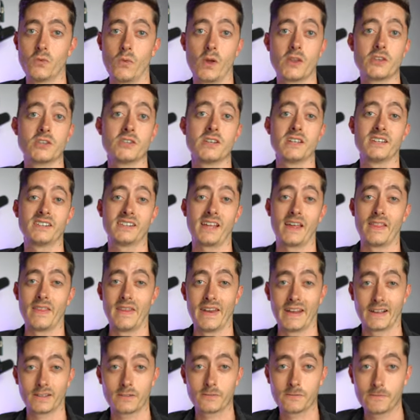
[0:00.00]
when you need to get the
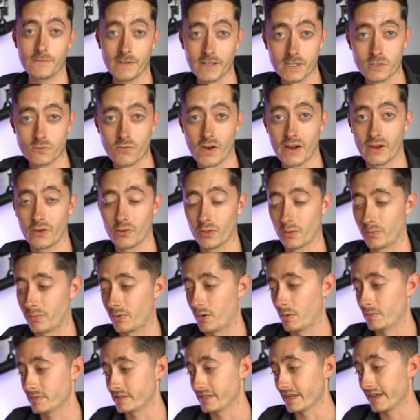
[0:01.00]
next fixed rate on the
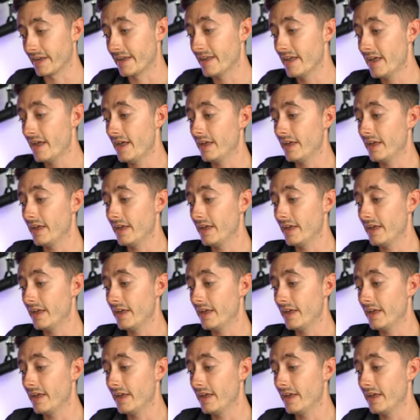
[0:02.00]
property.